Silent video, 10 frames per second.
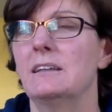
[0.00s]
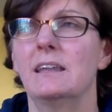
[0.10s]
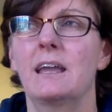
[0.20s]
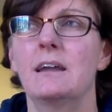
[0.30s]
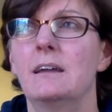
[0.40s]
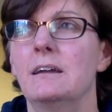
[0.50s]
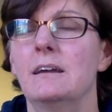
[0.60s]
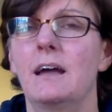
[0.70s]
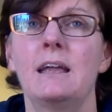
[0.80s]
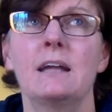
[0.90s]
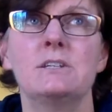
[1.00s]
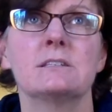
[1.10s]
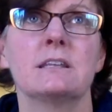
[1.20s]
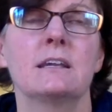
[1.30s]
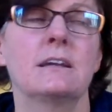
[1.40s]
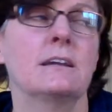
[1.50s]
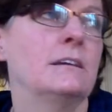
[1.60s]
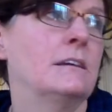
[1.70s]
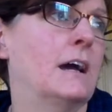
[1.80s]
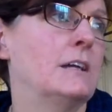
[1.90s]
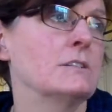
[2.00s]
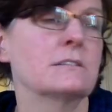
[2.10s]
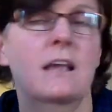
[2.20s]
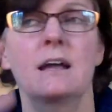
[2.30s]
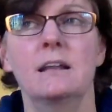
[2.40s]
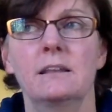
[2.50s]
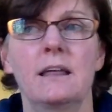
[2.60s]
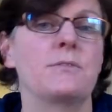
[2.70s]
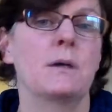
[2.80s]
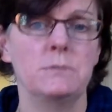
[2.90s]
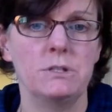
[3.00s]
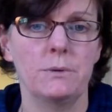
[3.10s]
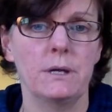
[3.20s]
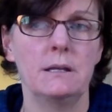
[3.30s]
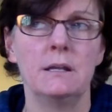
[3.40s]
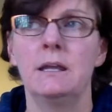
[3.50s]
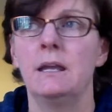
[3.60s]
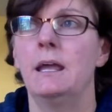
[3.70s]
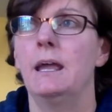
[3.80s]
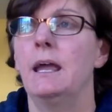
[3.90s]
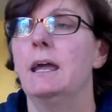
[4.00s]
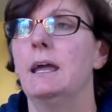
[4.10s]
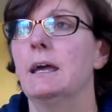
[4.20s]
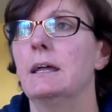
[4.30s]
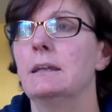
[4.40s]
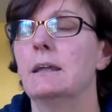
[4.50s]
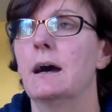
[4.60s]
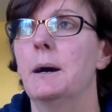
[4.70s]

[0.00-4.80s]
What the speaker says: Like I just think I just kind of let them do it. And